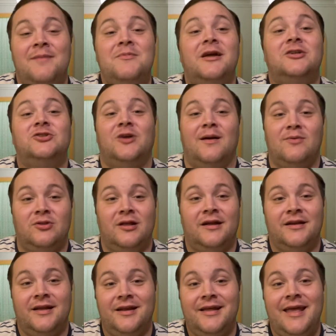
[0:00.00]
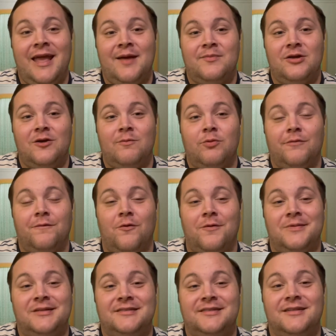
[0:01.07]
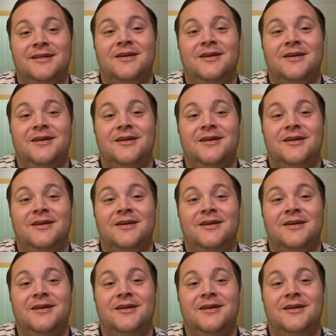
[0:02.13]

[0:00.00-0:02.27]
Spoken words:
Night Shyamalan in a cameo performance,